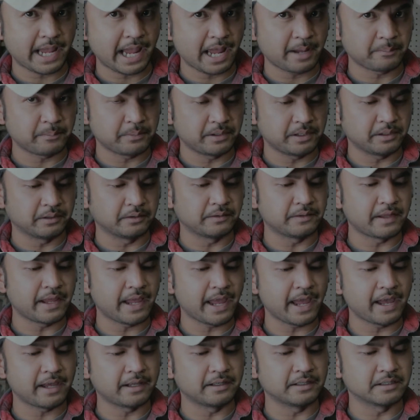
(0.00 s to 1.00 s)
happening on
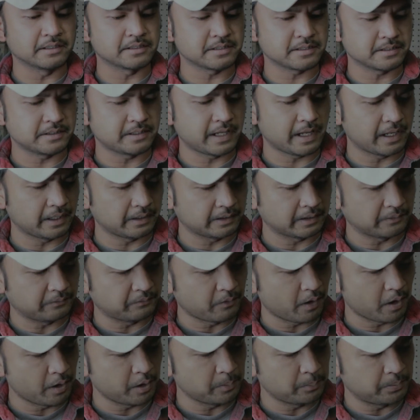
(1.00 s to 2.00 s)
that is that the
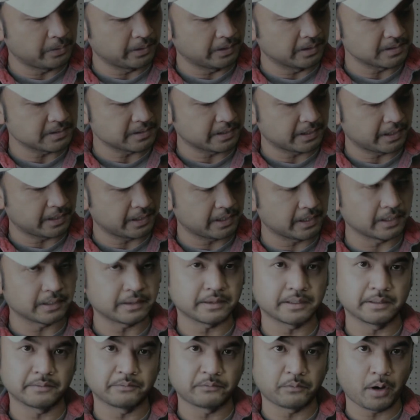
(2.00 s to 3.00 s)
firing pin is going to
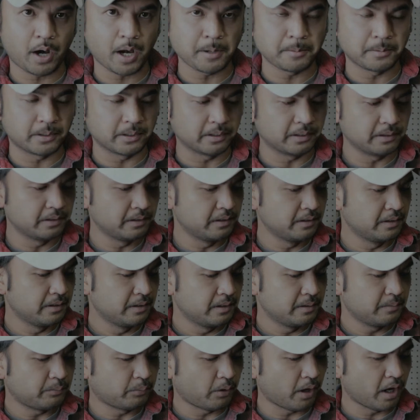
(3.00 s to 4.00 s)
hit the primer.
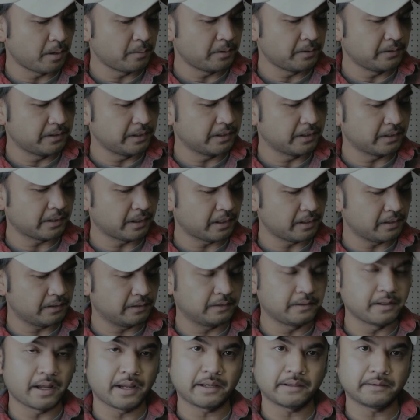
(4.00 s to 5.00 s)
Then they're going to
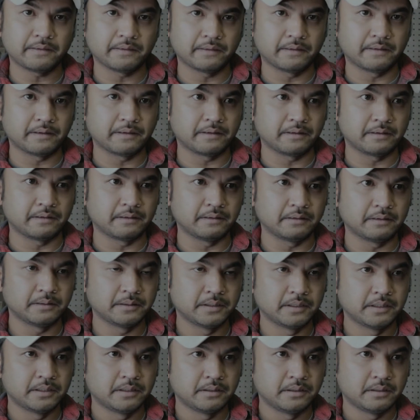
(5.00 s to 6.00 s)
ignite the
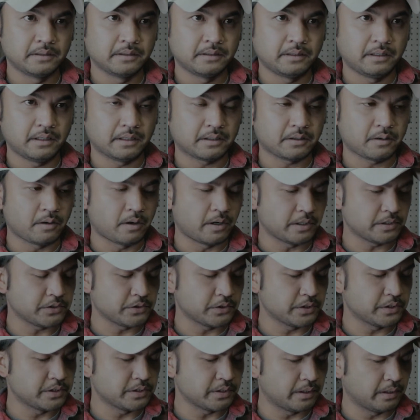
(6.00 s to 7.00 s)

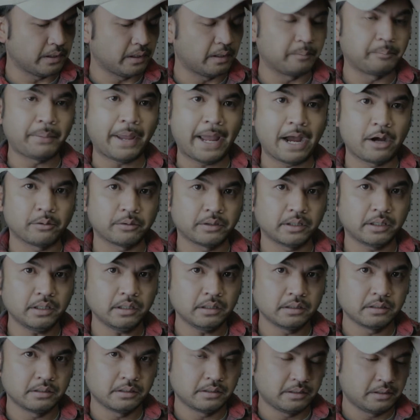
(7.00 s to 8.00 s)
cartridge
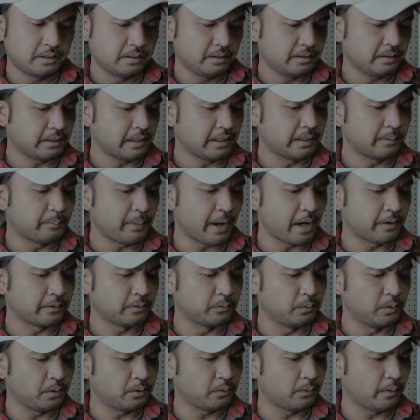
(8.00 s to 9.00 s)
powder. Then the
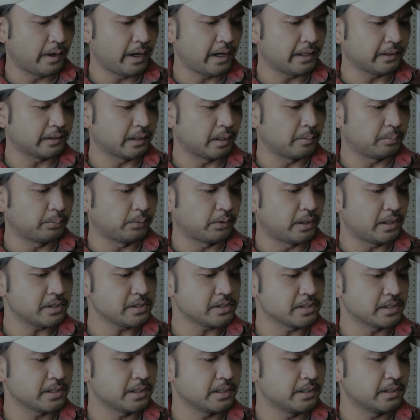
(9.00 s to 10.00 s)
powder will create the
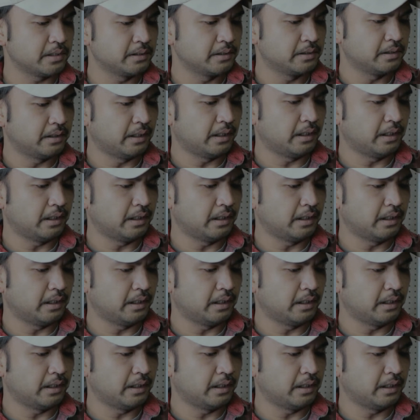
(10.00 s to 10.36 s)
pressure.